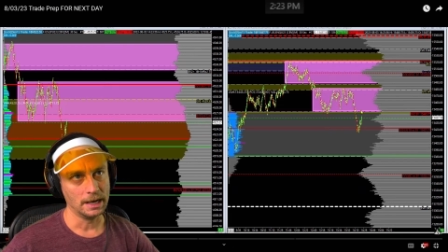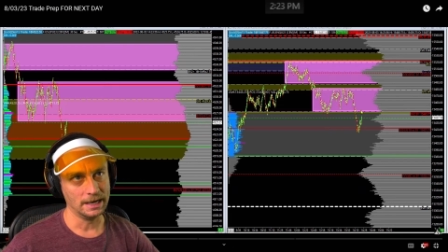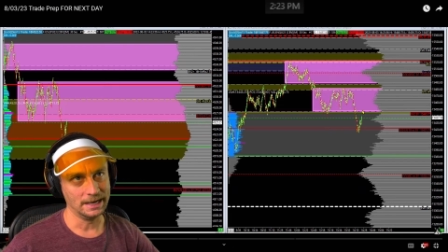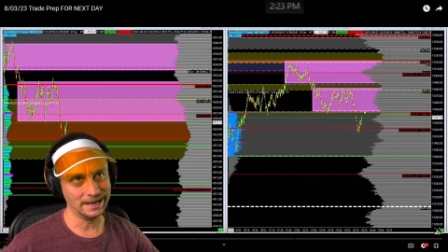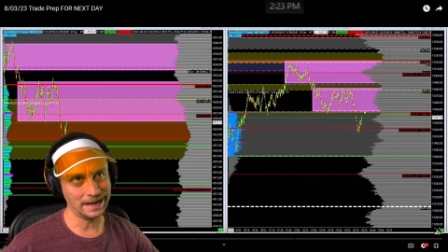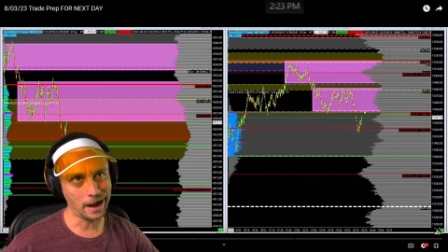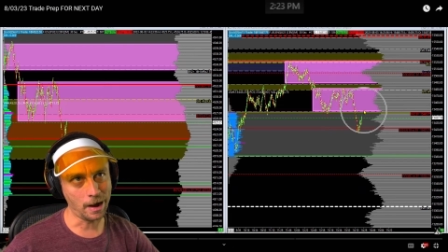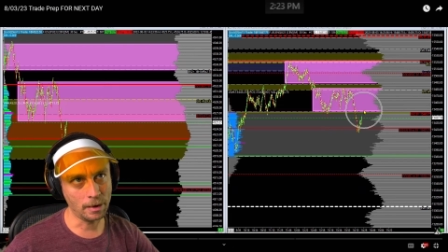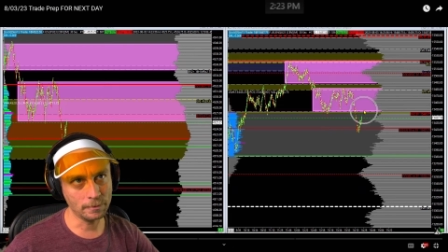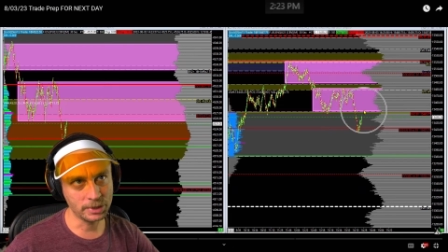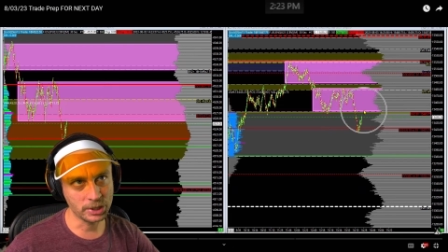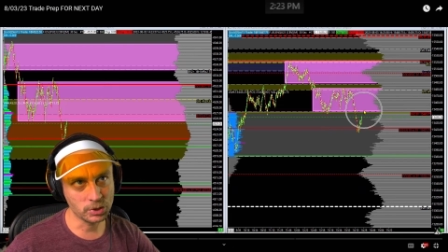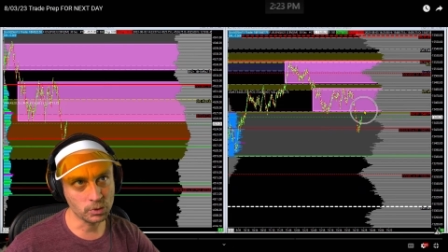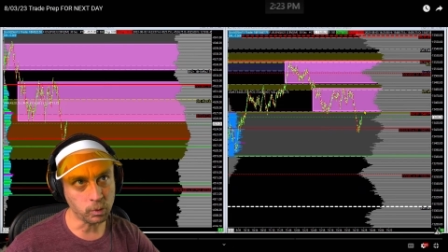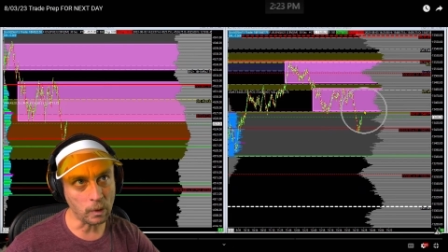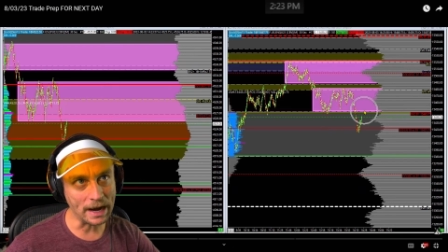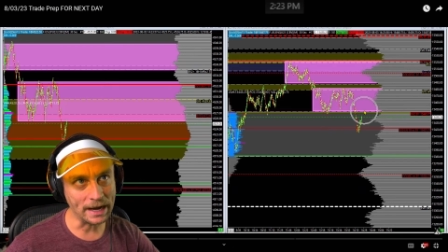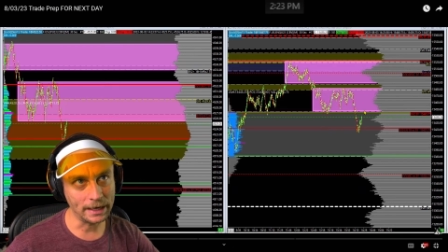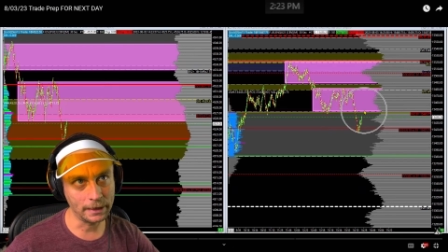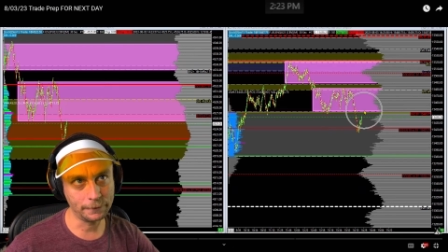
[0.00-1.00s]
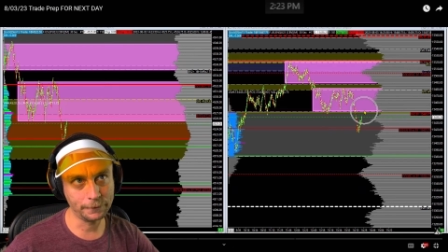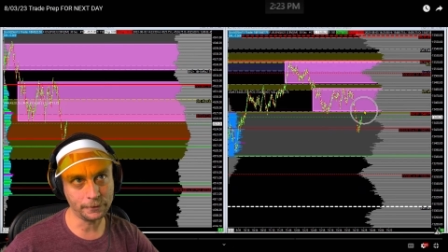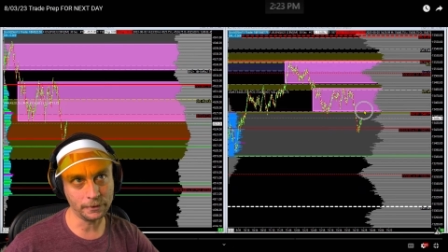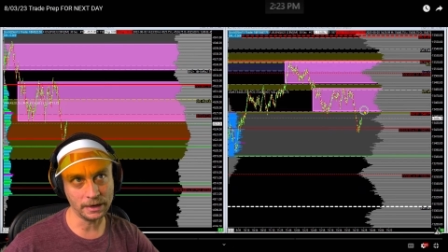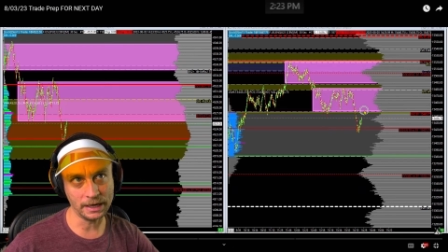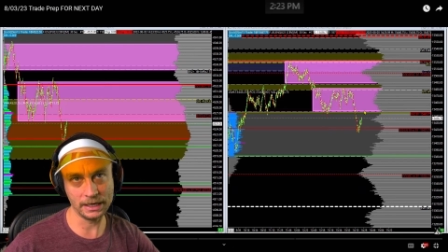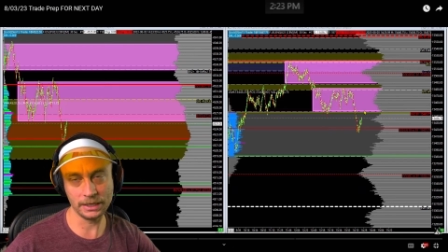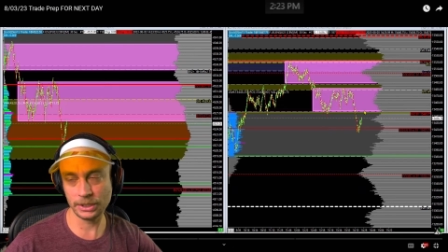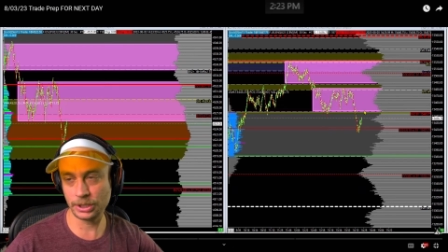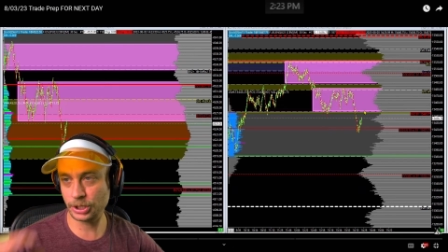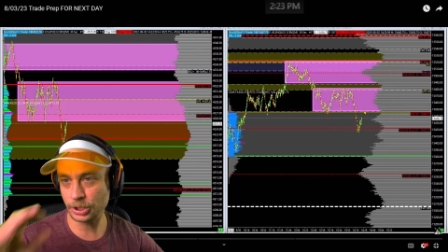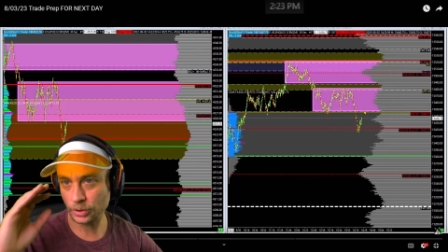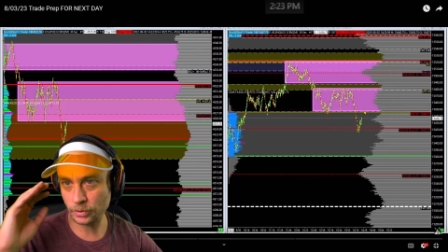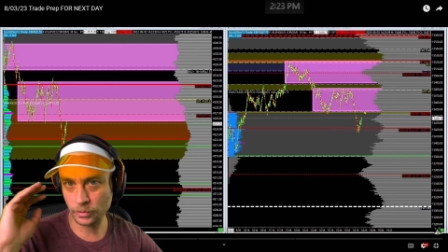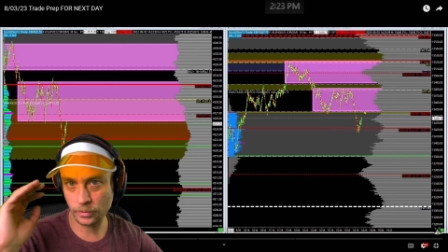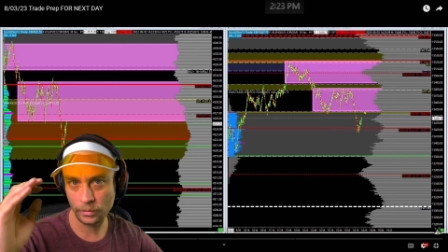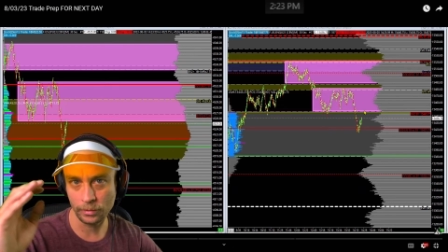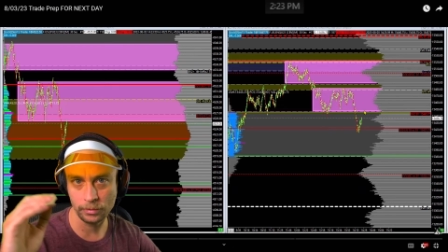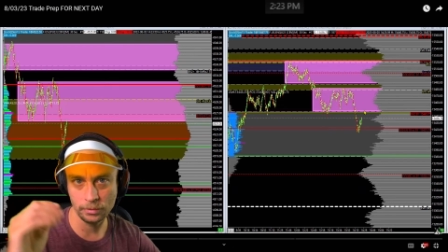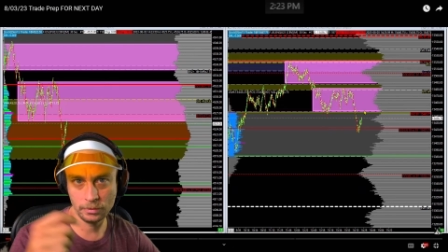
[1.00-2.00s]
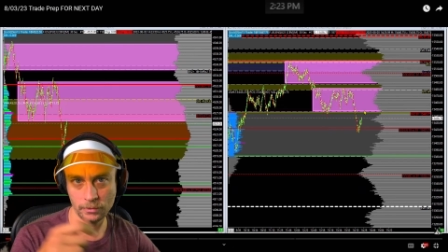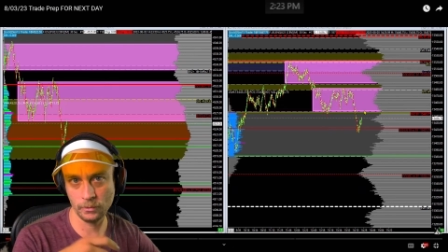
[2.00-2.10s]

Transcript: Now I'm just waiting for NQ,